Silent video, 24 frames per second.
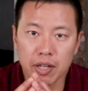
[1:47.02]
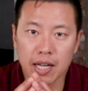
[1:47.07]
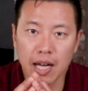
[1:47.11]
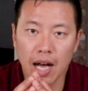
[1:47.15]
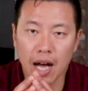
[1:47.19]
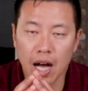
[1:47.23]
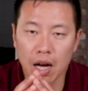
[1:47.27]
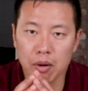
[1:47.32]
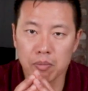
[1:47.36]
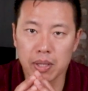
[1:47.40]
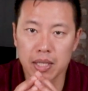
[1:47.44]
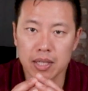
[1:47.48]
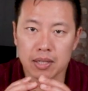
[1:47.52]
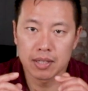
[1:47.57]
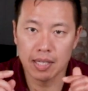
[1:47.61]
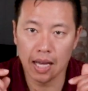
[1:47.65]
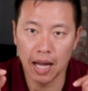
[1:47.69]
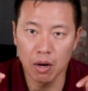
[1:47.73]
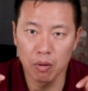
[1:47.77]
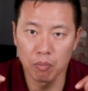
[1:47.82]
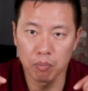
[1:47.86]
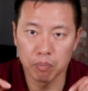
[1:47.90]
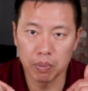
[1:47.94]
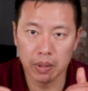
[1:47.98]
a comment
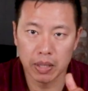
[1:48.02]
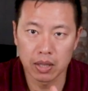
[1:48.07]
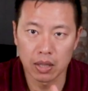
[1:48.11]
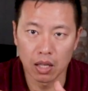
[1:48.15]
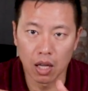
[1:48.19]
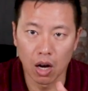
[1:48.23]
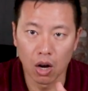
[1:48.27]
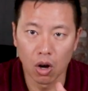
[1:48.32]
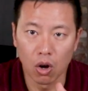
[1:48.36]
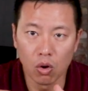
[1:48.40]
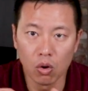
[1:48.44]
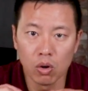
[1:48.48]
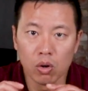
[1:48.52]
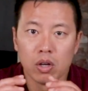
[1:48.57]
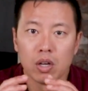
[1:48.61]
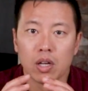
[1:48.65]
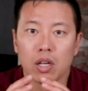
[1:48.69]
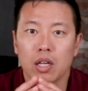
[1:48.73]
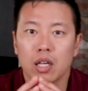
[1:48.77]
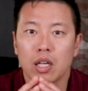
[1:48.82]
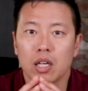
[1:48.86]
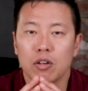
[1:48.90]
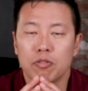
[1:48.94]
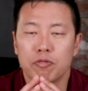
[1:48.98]
down below
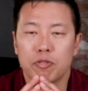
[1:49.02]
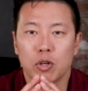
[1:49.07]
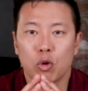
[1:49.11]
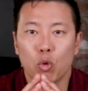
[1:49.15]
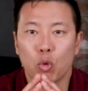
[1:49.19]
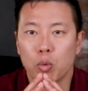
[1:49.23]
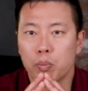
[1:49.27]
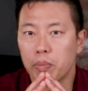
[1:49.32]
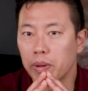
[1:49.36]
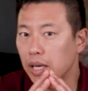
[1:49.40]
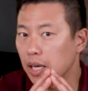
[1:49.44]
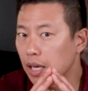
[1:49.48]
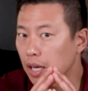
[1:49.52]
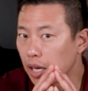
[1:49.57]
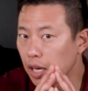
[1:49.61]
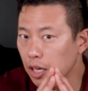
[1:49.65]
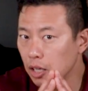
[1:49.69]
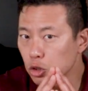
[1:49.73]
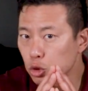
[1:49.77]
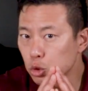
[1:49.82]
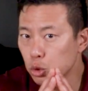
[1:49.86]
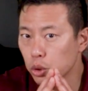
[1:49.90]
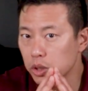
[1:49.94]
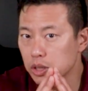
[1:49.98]
if you would be
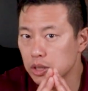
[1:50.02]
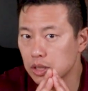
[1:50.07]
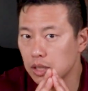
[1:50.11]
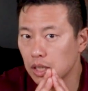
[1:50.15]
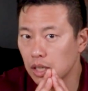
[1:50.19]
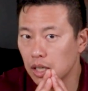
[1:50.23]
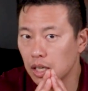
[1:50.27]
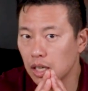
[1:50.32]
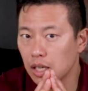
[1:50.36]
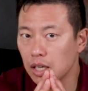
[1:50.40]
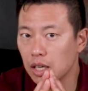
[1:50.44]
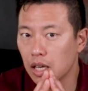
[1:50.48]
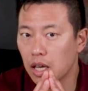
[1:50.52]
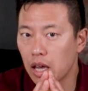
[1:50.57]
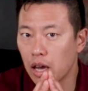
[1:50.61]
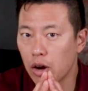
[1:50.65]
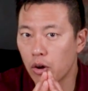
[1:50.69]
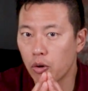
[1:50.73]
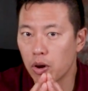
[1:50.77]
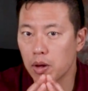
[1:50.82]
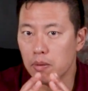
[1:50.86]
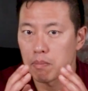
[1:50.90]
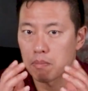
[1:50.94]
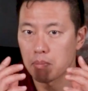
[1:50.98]
interested in
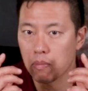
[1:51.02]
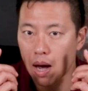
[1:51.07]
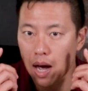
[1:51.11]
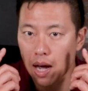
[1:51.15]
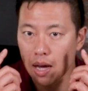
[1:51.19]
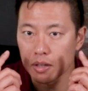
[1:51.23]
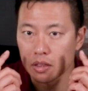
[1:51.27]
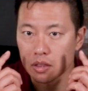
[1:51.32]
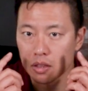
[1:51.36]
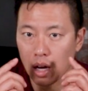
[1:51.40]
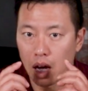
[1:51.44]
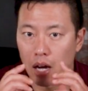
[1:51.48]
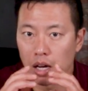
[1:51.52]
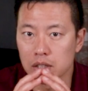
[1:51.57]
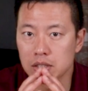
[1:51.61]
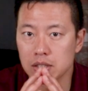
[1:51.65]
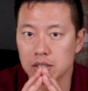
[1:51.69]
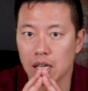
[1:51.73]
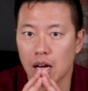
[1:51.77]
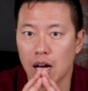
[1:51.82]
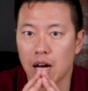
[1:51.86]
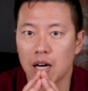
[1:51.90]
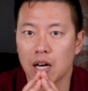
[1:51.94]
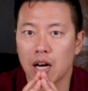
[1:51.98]
hearing my
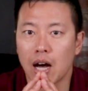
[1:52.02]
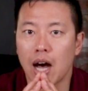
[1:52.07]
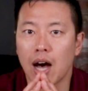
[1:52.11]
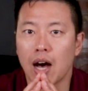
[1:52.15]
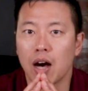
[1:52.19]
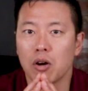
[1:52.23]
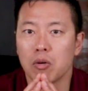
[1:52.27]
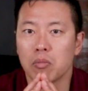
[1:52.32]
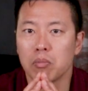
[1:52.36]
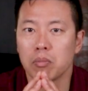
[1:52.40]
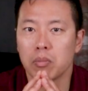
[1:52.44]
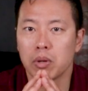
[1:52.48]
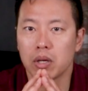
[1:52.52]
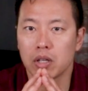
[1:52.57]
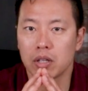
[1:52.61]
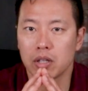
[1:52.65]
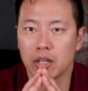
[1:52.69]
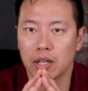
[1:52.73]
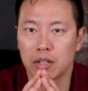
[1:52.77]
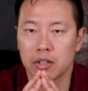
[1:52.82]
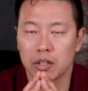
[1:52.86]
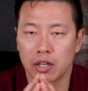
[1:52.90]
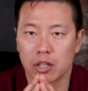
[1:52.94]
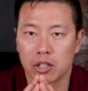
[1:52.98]
thoughts on how
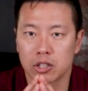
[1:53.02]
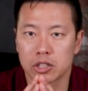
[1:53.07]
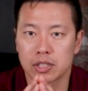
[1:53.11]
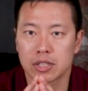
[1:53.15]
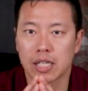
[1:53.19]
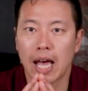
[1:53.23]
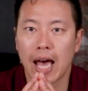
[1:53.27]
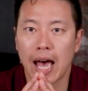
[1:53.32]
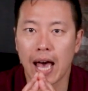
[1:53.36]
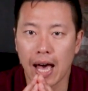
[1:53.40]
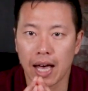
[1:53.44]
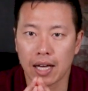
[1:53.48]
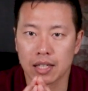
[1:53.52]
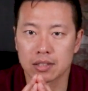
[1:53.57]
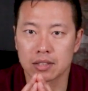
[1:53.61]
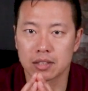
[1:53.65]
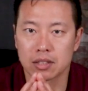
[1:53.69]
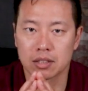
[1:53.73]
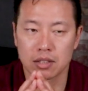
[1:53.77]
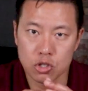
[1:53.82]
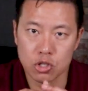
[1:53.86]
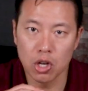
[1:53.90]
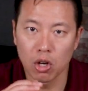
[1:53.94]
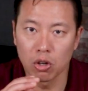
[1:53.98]
millionaires
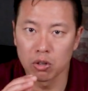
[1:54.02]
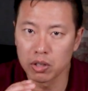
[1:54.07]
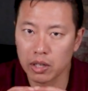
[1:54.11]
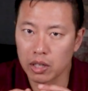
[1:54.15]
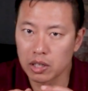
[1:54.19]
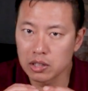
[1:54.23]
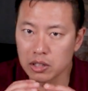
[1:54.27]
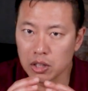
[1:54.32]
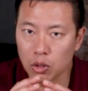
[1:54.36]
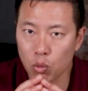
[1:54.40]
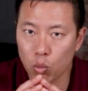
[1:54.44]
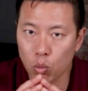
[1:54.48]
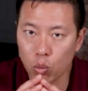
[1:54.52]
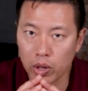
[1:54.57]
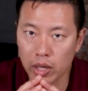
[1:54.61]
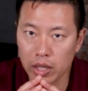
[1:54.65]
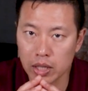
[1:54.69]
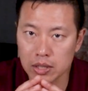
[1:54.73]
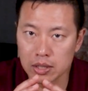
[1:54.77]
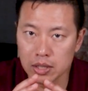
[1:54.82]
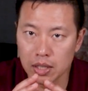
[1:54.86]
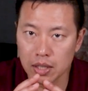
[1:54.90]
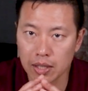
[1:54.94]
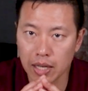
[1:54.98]
act. So there's a
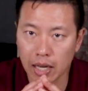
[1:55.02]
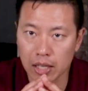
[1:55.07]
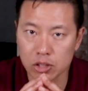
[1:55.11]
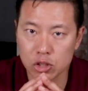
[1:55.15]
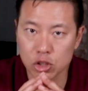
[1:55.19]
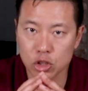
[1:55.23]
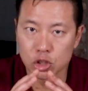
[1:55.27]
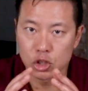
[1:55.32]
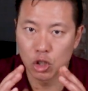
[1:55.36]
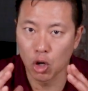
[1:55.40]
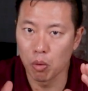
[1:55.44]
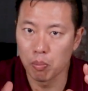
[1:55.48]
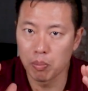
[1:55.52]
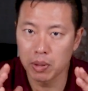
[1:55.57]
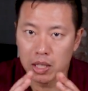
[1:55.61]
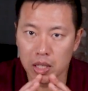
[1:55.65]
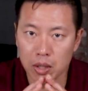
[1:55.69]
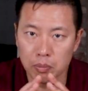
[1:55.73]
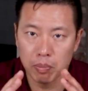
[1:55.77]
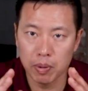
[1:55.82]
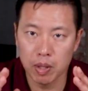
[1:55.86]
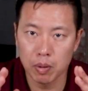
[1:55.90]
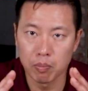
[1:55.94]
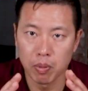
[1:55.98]
reason that so
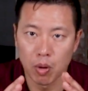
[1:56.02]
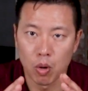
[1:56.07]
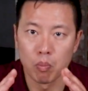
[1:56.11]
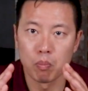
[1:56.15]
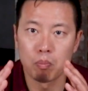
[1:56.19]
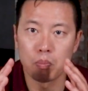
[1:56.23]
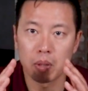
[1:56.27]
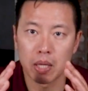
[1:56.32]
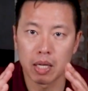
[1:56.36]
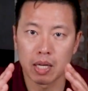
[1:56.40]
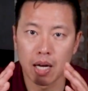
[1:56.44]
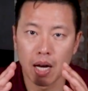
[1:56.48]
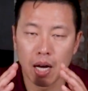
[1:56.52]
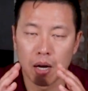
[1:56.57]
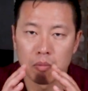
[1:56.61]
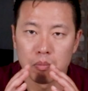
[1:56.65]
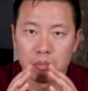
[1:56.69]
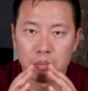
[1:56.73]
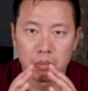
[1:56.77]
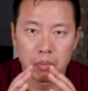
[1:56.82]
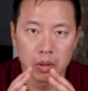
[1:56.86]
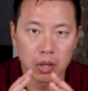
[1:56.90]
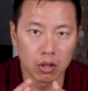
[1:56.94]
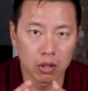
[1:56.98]
many people
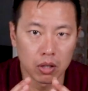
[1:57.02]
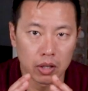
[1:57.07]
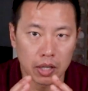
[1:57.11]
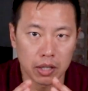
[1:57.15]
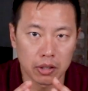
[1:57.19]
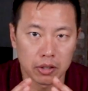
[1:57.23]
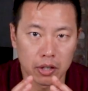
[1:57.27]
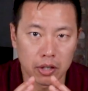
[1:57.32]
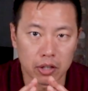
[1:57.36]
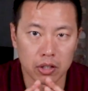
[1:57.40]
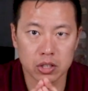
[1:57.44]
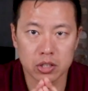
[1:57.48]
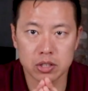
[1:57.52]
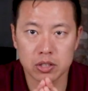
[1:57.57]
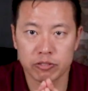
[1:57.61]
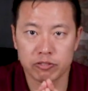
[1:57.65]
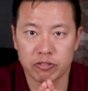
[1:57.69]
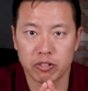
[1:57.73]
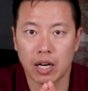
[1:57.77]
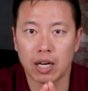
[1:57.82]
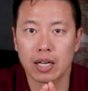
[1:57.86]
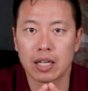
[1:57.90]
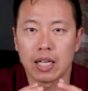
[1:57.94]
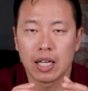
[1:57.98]
become millionaires
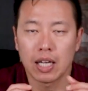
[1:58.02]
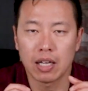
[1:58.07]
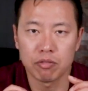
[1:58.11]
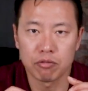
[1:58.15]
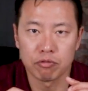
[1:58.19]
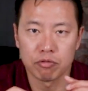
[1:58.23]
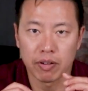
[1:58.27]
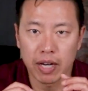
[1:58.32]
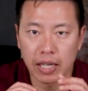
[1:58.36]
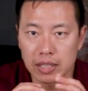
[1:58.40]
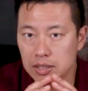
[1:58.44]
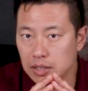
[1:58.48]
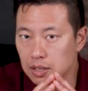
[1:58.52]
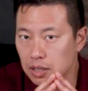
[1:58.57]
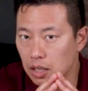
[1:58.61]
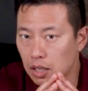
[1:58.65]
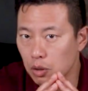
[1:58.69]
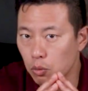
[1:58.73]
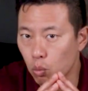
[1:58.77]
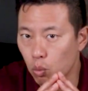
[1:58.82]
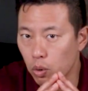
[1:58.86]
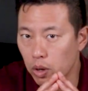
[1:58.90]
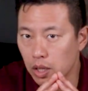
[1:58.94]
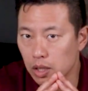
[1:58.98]
from investing
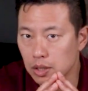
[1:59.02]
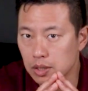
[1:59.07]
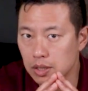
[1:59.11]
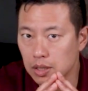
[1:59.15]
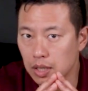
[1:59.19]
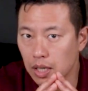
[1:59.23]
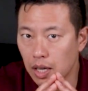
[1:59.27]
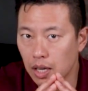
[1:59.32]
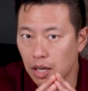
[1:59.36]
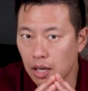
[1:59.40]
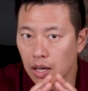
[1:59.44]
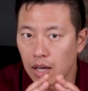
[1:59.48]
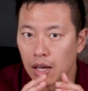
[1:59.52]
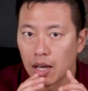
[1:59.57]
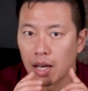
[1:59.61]
in real estate.